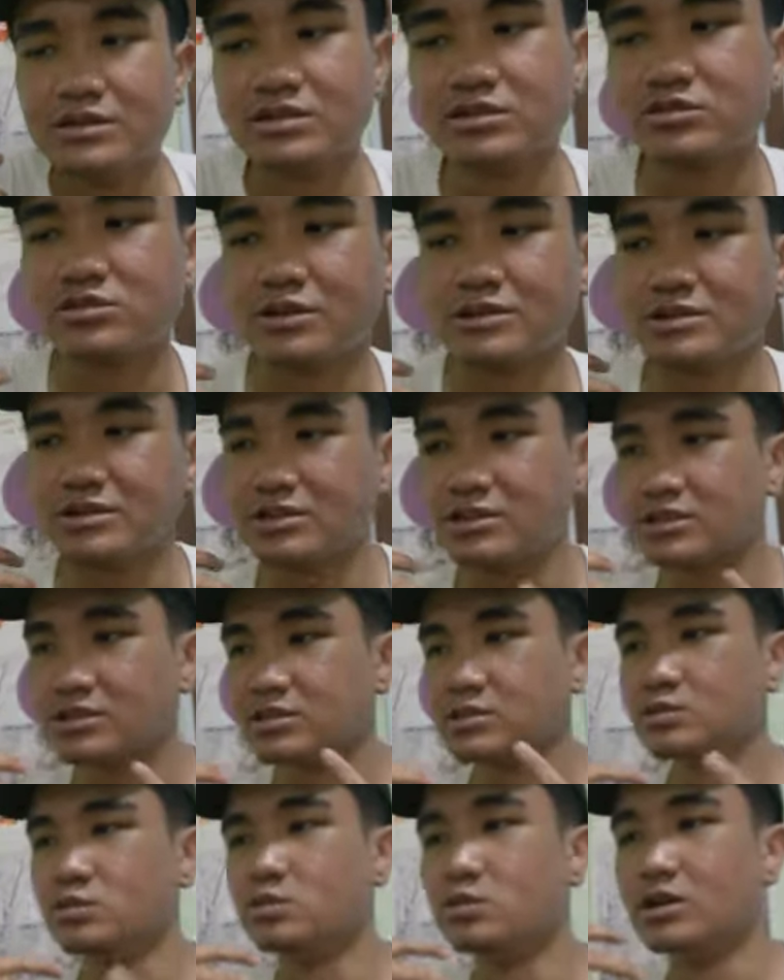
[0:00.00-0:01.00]

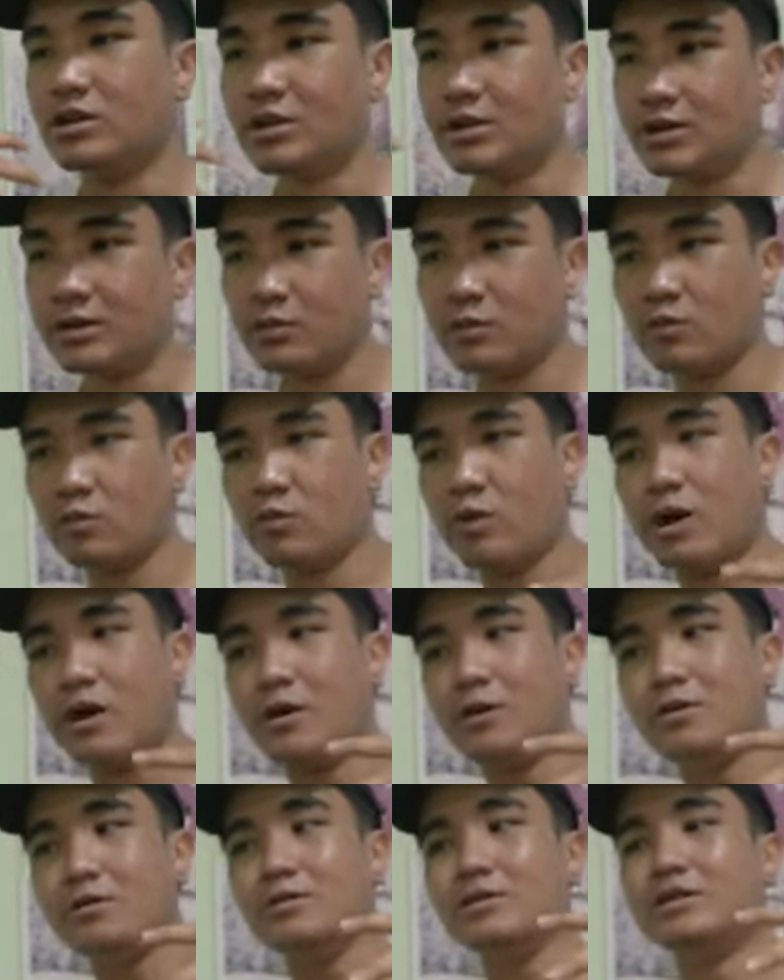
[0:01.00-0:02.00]
transitions
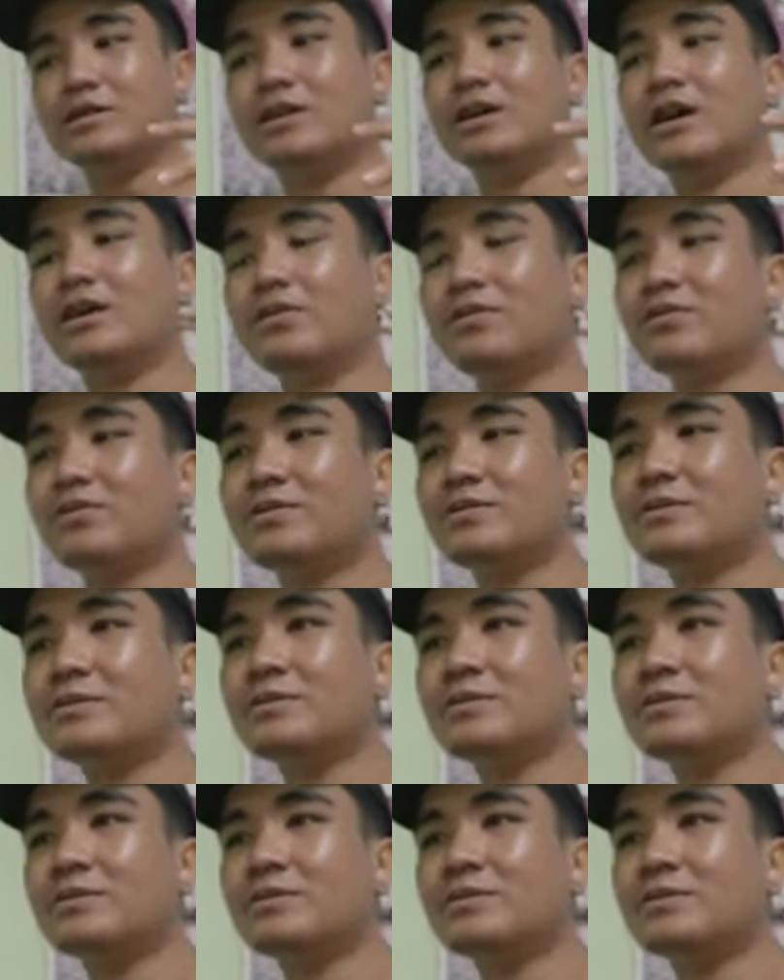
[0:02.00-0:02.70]
well enough.